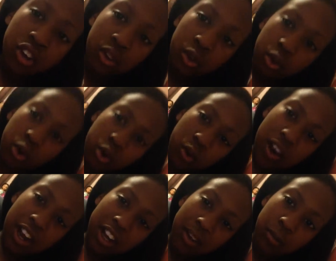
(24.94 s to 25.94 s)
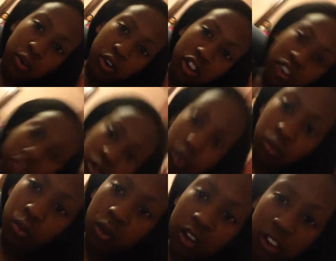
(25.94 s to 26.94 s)
So I'm going
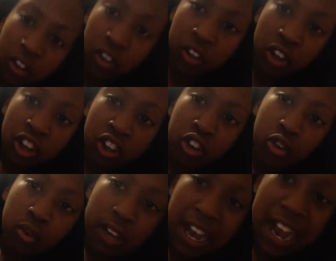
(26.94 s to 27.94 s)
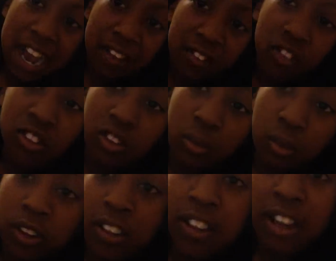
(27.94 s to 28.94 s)
to do that after this
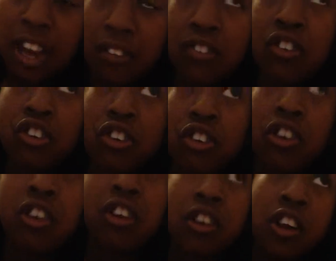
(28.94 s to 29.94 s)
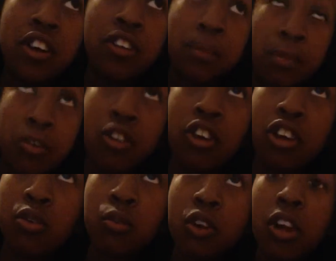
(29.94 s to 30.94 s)
one. Then after the
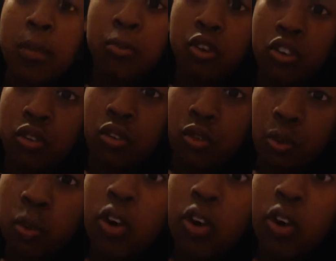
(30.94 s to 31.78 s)
bullying one, I'm going to do